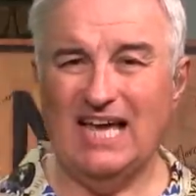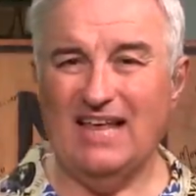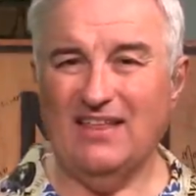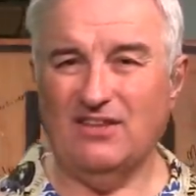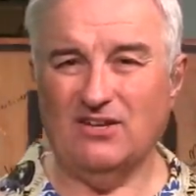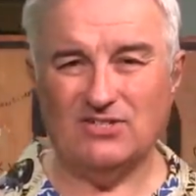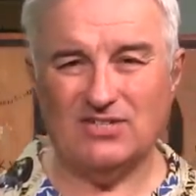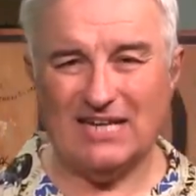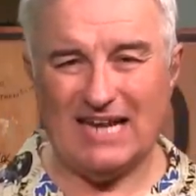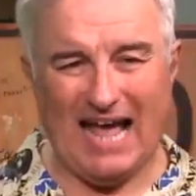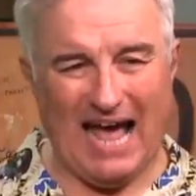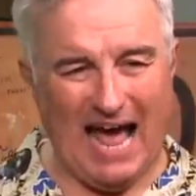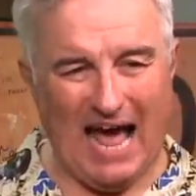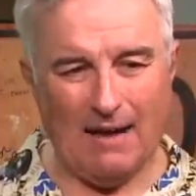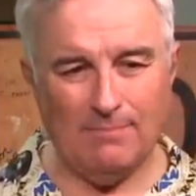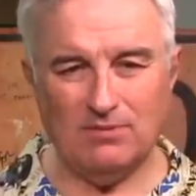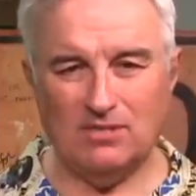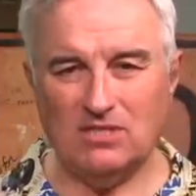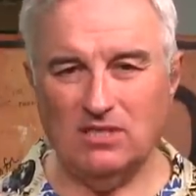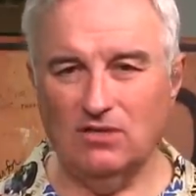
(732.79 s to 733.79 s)
There's an
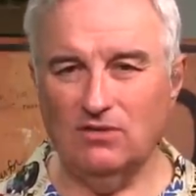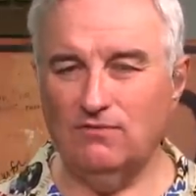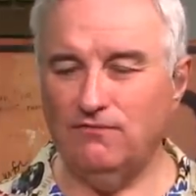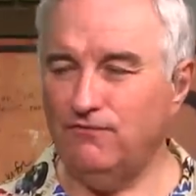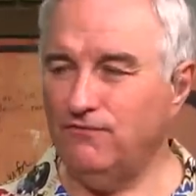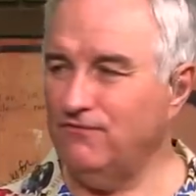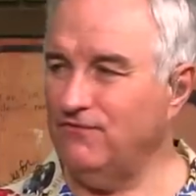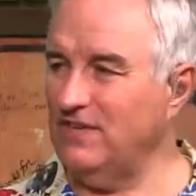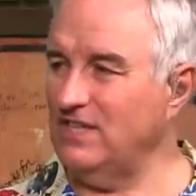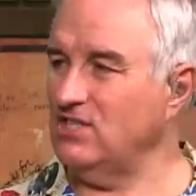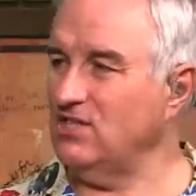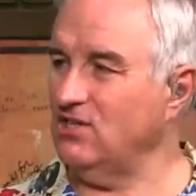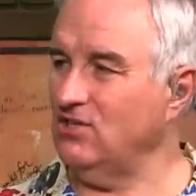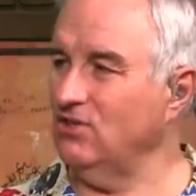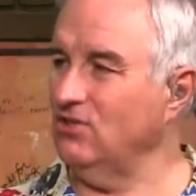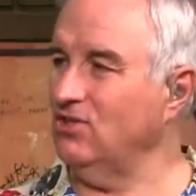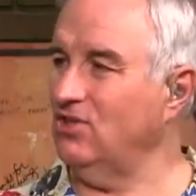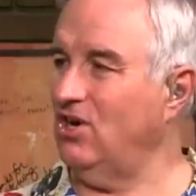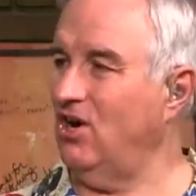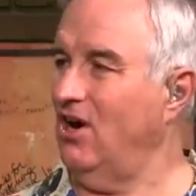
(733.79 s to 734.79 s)
absolute
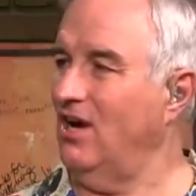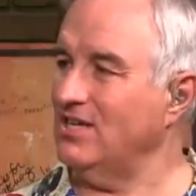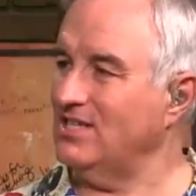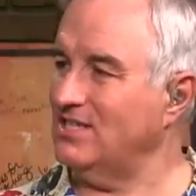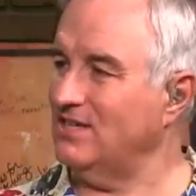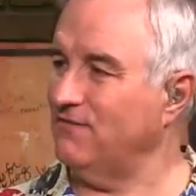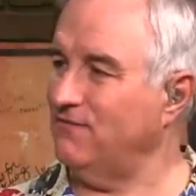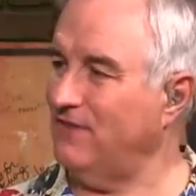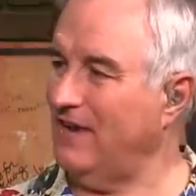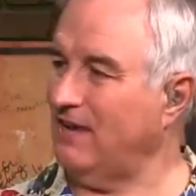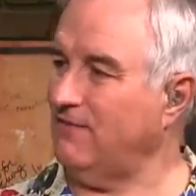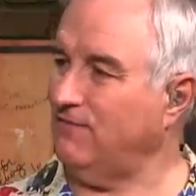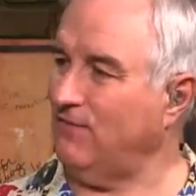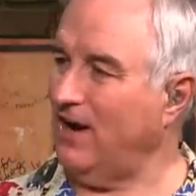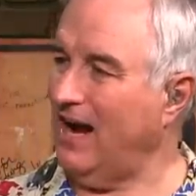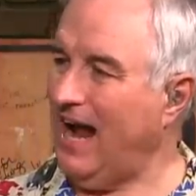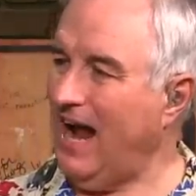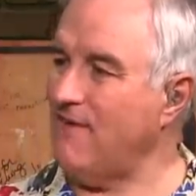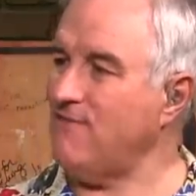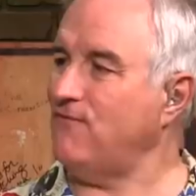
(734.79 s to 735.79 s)
physical cause and effect
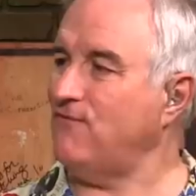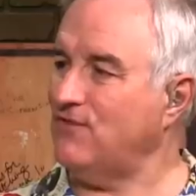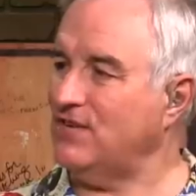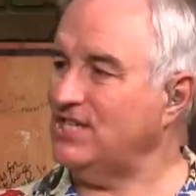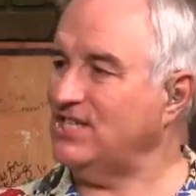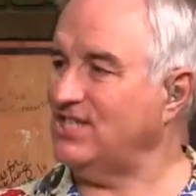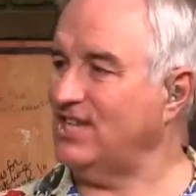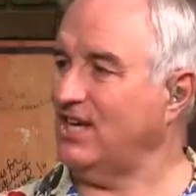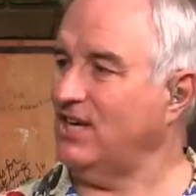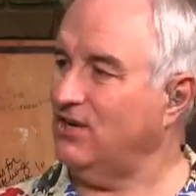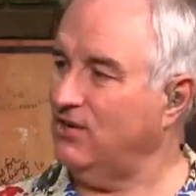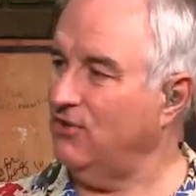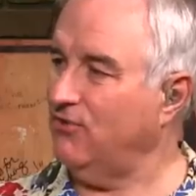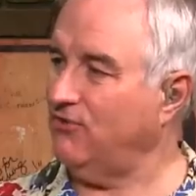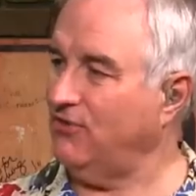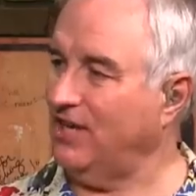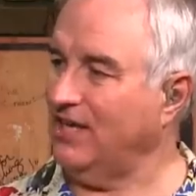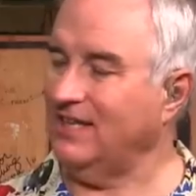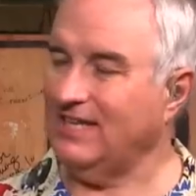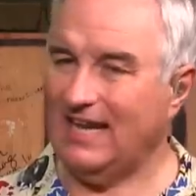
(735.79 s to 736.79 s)
for every single
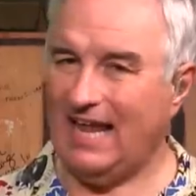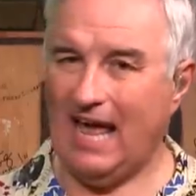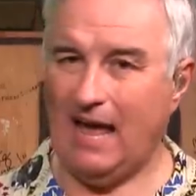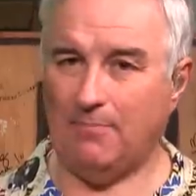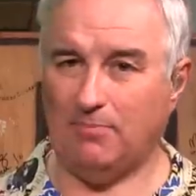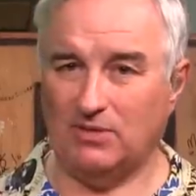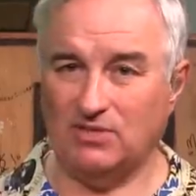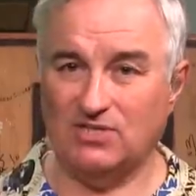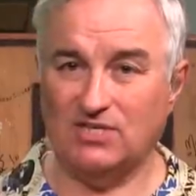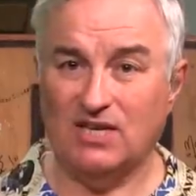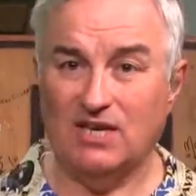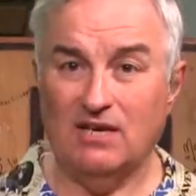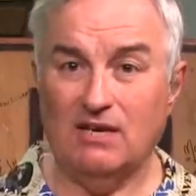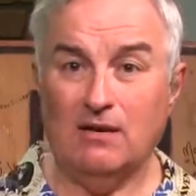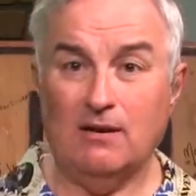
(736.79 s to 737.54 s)
thing that happens.